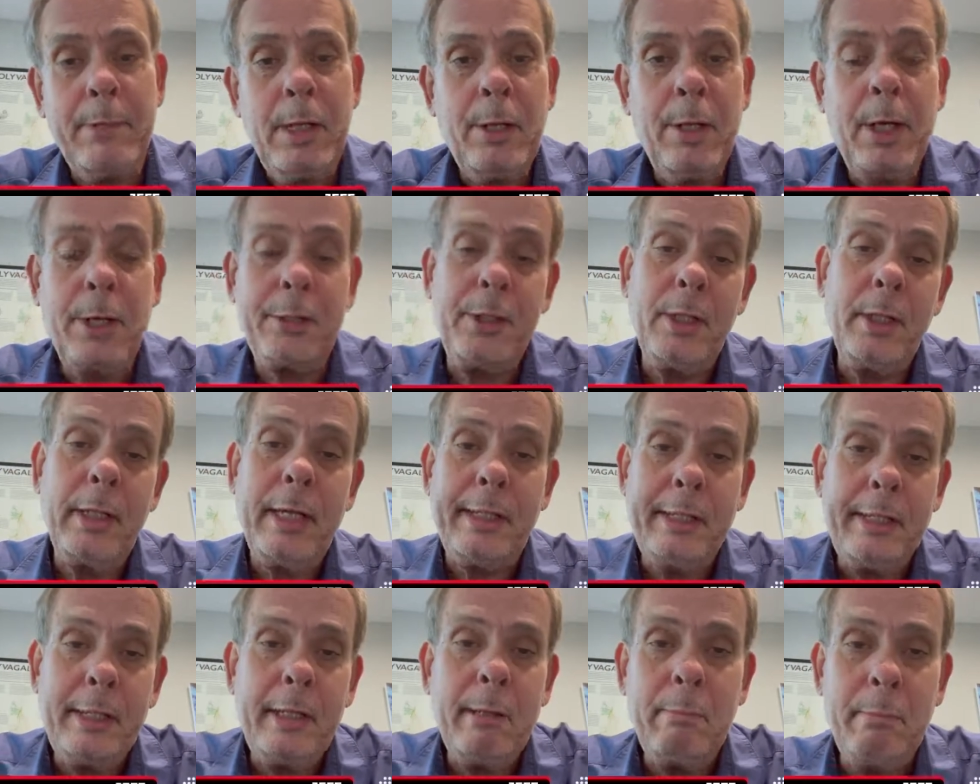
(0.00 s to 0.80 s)
Nothing
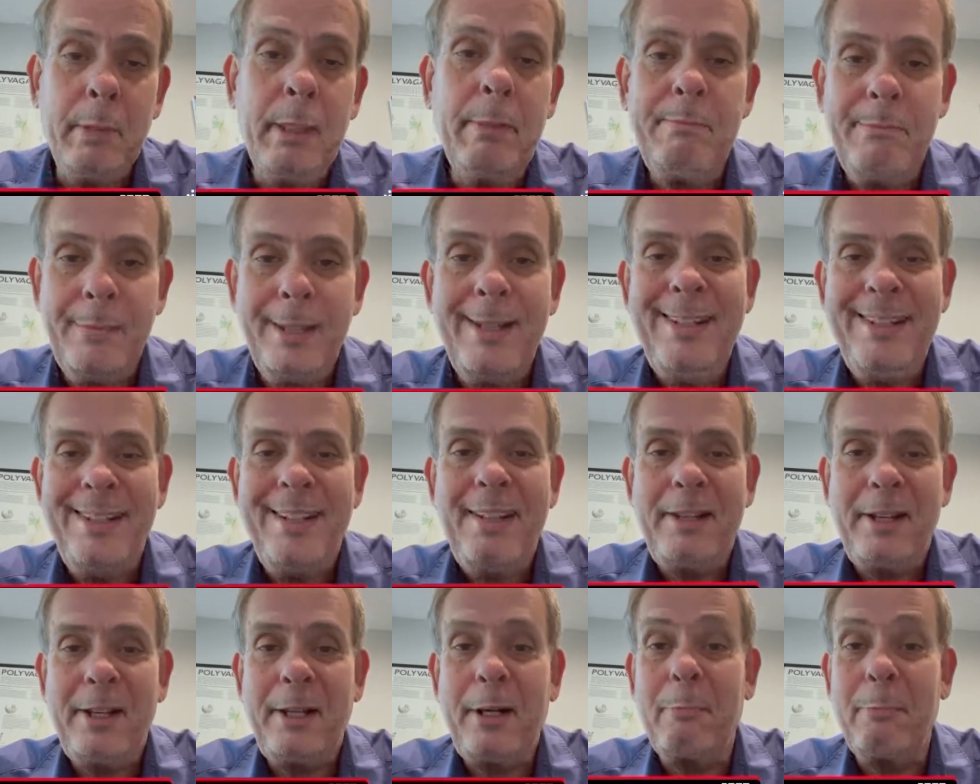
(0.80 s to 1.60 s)
like him, but
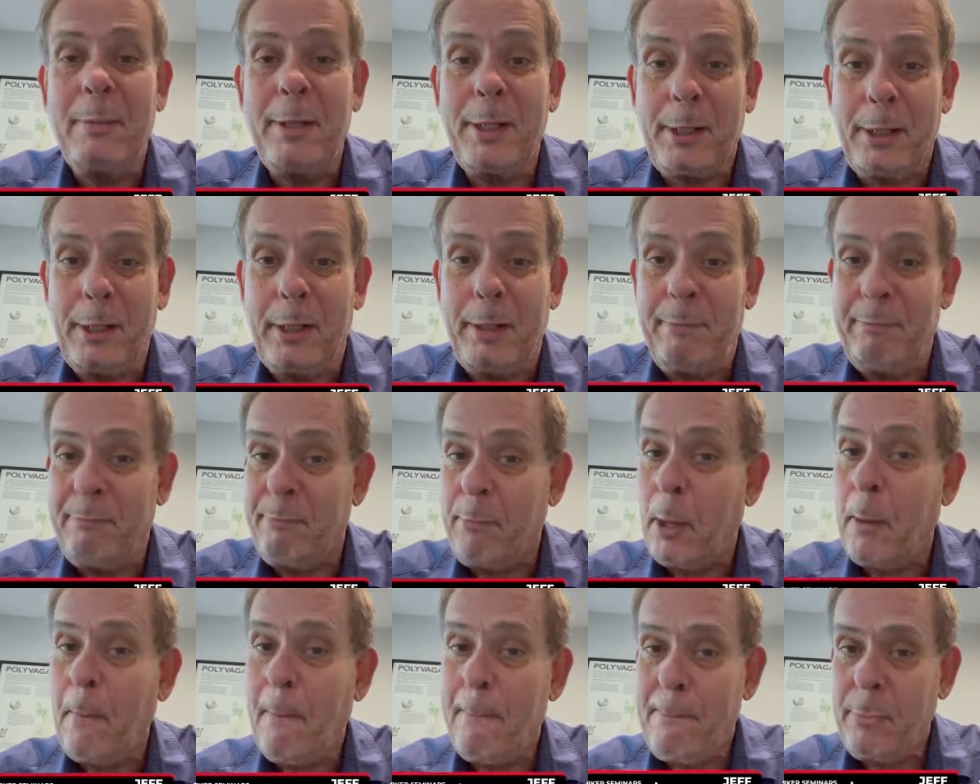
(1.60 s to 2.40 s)
it'll be good.
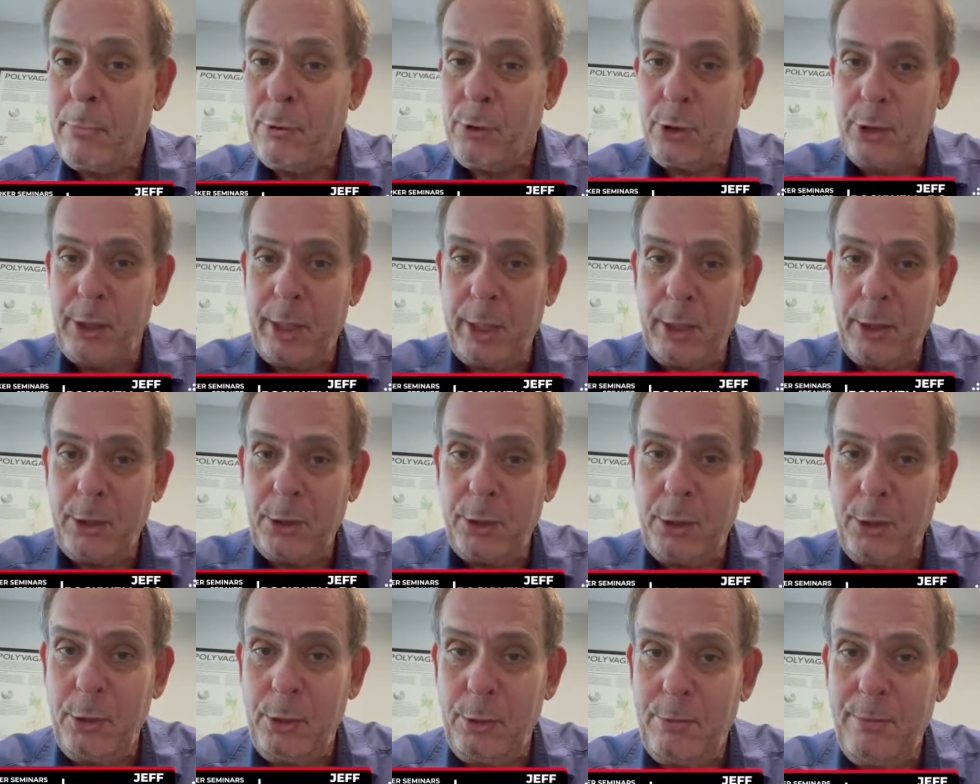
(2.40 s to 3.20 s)
See you
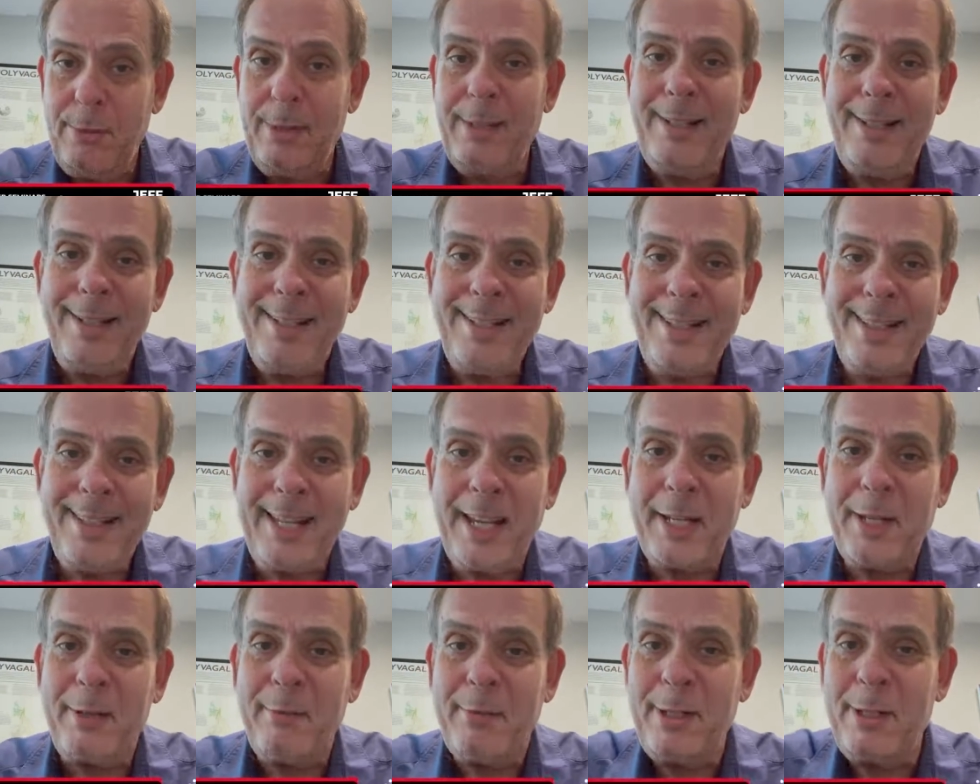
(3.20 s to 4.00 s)
soon.
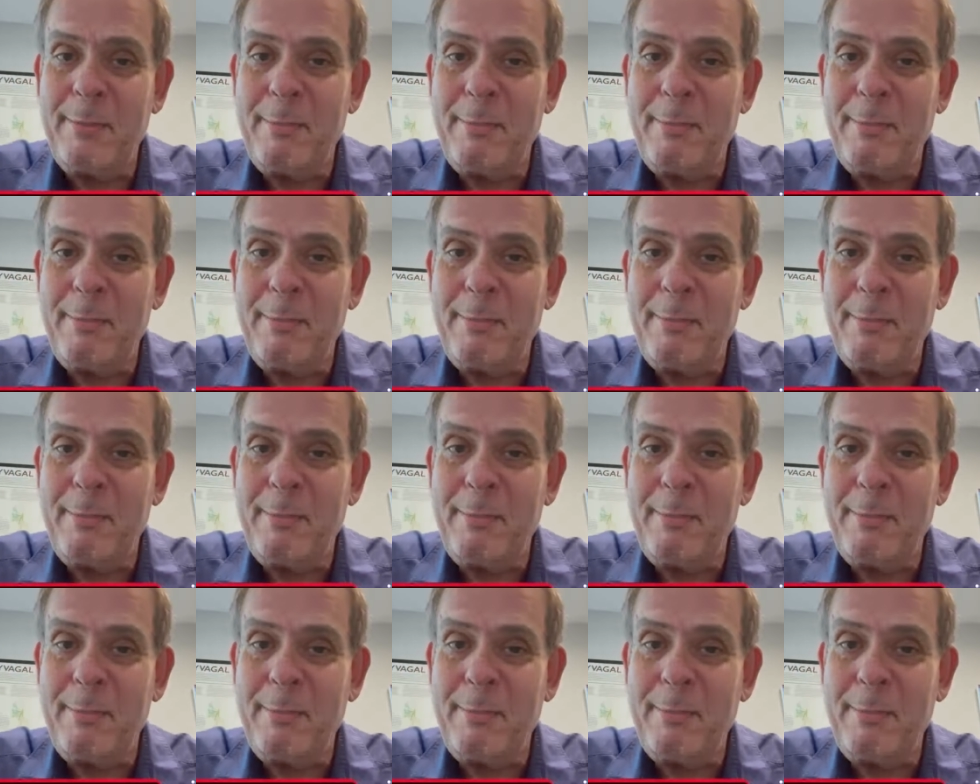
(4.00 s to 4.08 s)
Thank you very